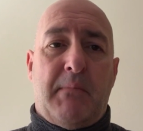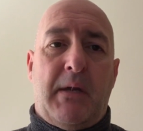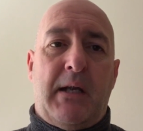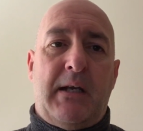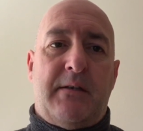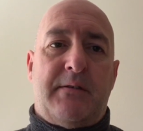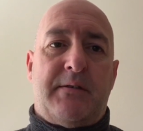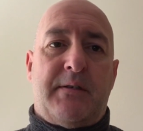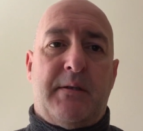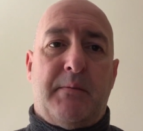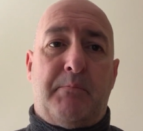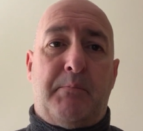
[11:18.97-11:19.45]

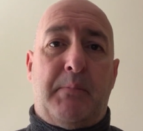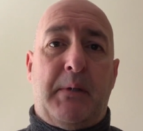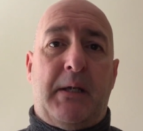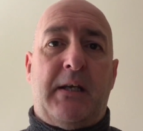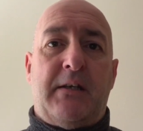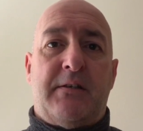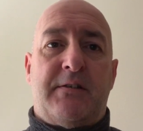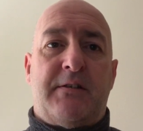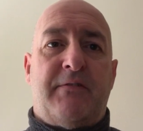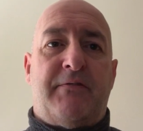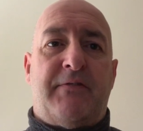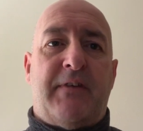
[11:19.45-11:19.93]
makes the
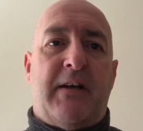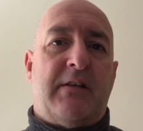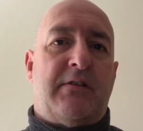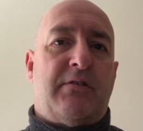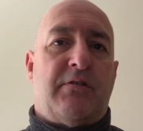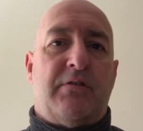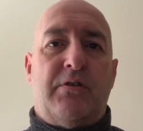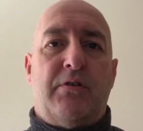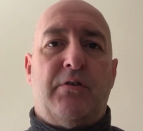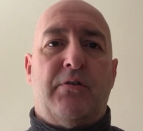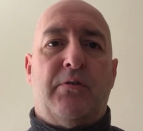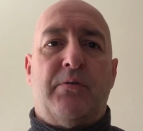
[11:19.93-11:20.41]
biggest
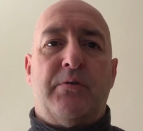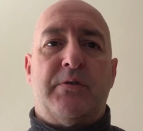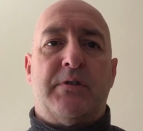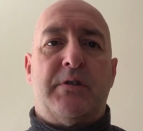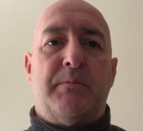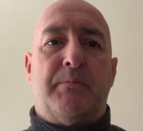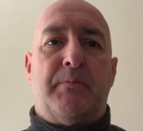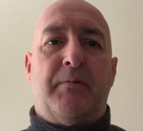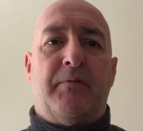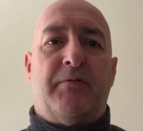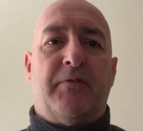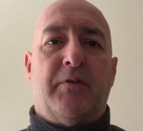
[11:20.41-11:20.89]
effect on your
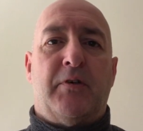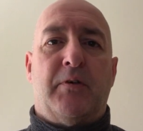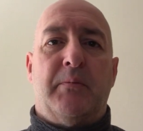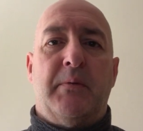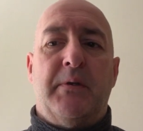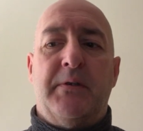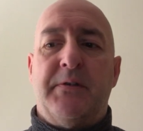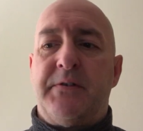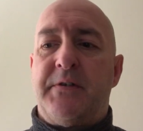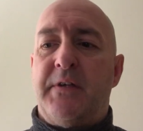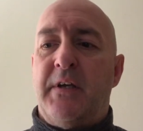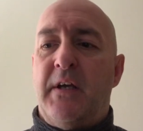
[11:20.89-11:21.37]
horse's
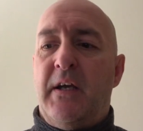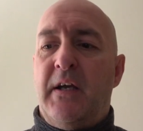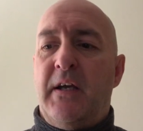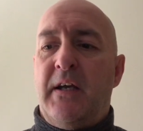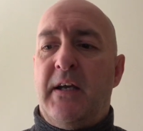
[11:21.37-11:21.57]
performance